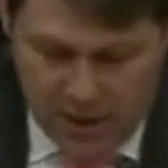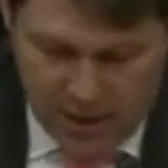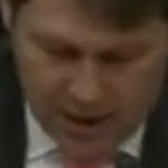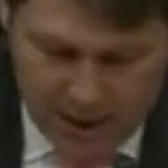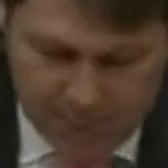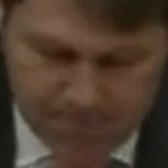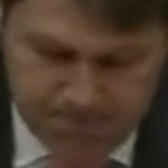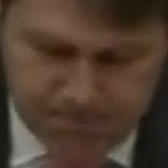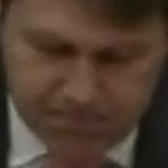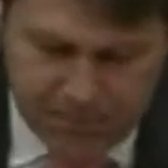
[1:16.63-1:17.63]

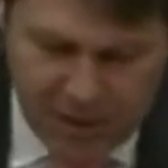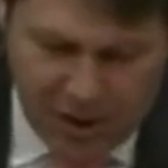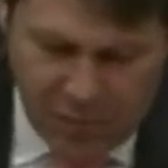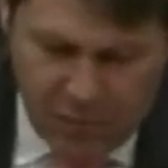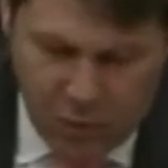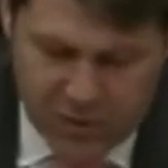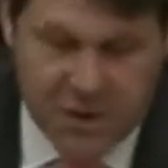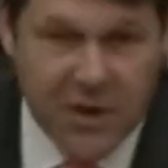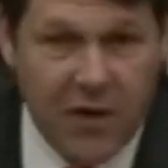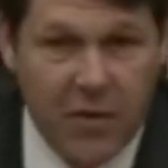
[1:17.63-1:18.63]
Air Force's
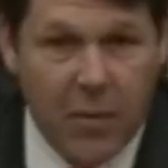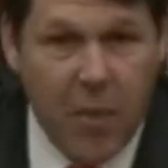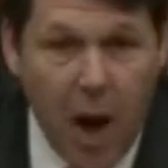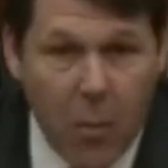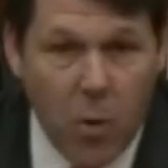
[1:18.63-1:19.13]
7th Bomb